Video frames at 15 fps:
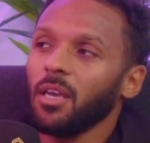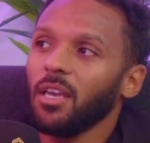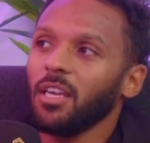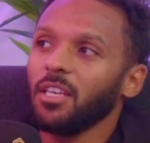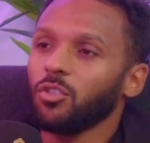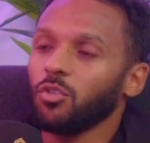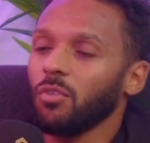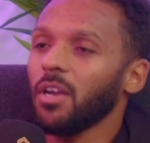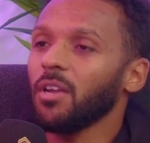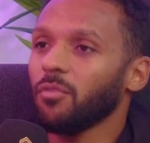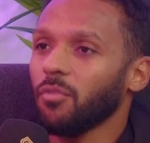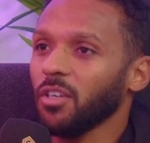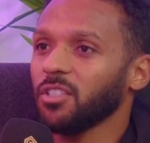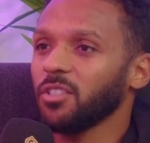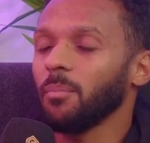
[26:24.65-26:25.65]
it's great
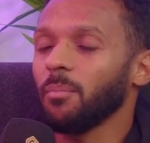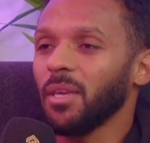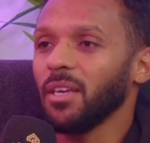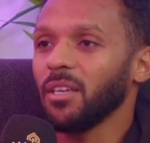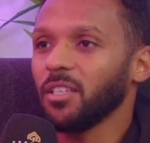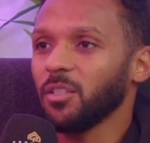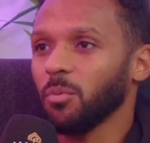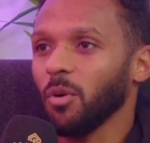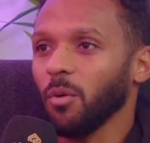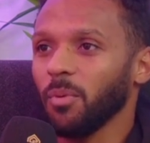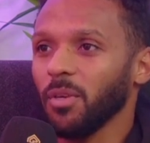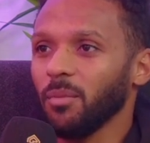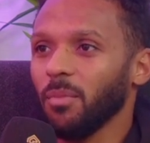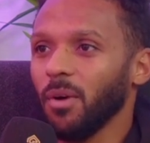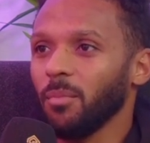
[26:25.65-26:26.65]
for us to be in this
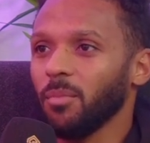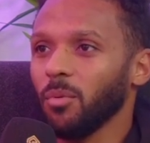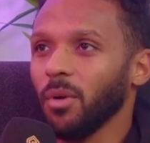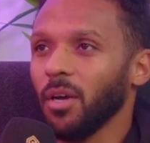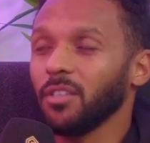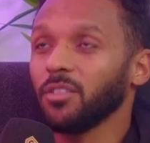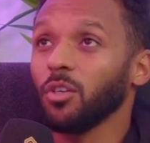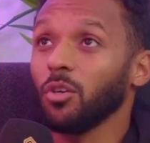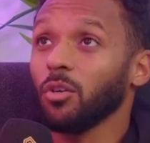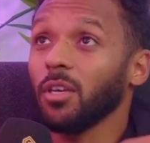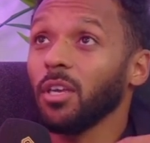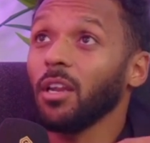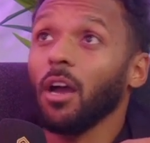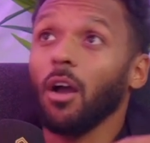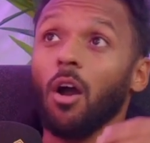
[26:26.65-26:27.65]
property bubble and to look at it like,